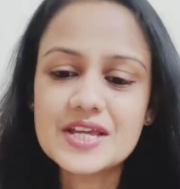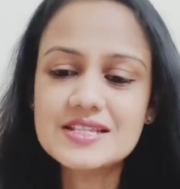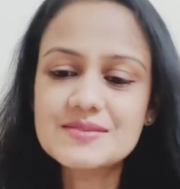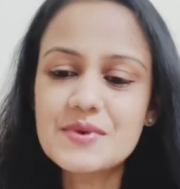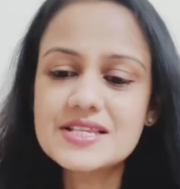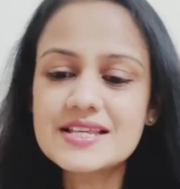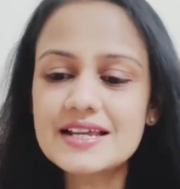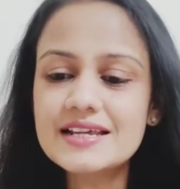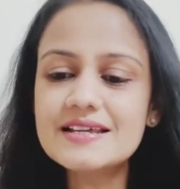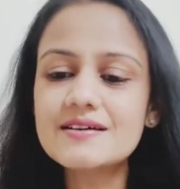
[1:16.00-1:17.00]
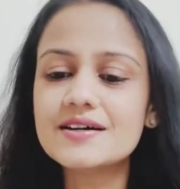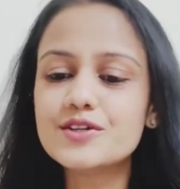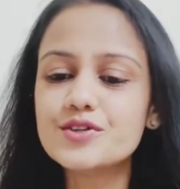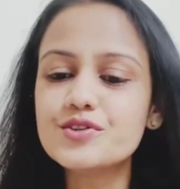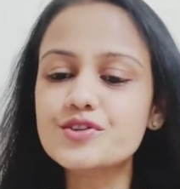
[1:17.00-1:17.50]
it's basically,
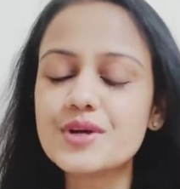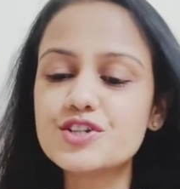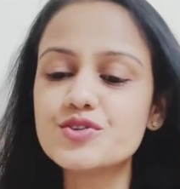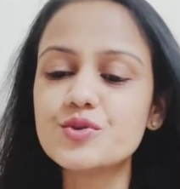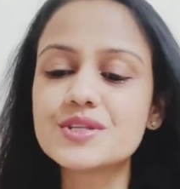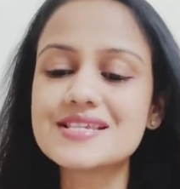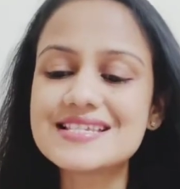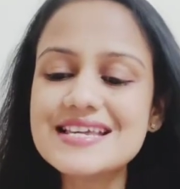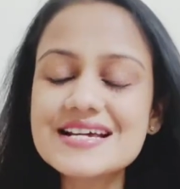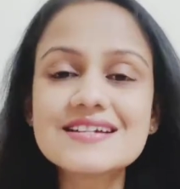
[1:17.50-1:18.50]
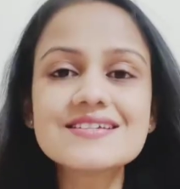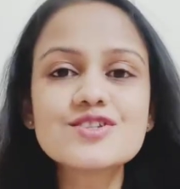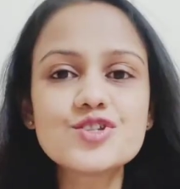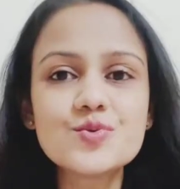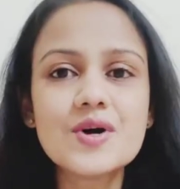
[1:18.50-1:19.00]
you get to know the
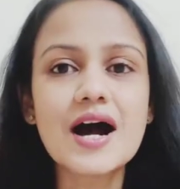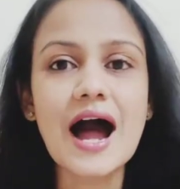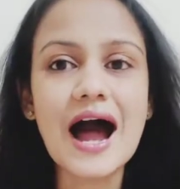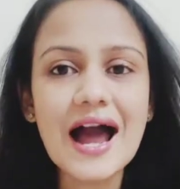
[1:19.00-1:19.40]
secrets to a